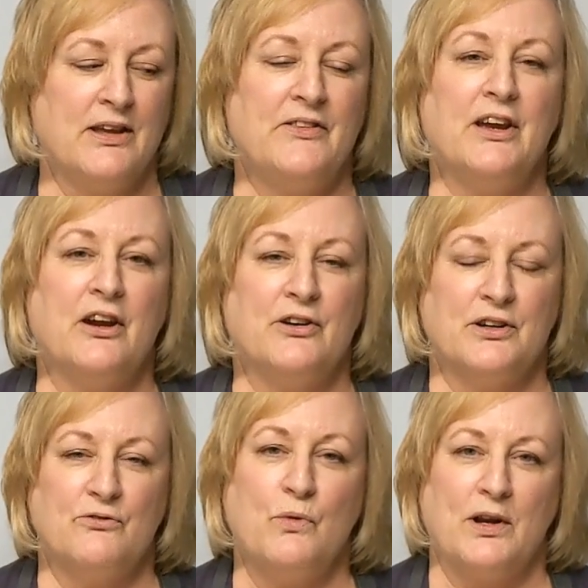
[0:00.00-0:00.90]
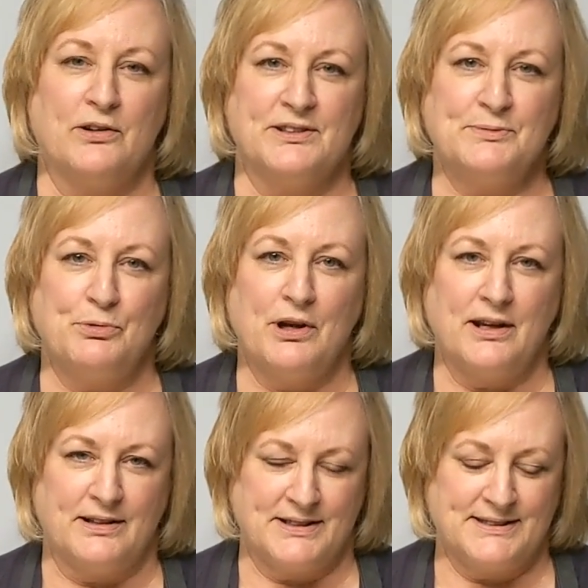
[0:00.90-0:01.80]
the art of waterless
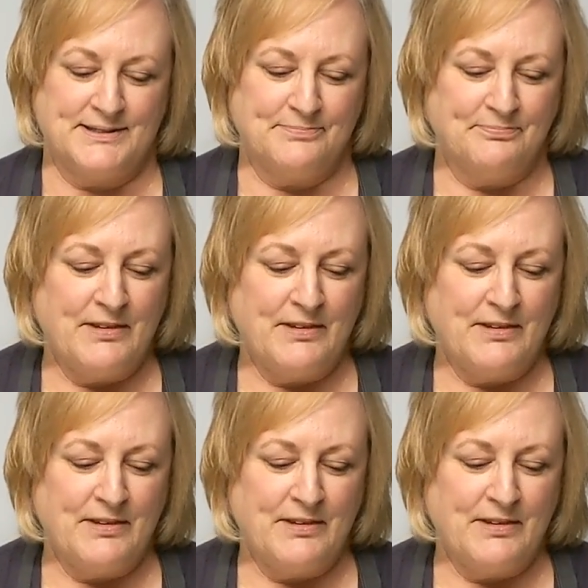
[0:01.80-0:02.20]
products.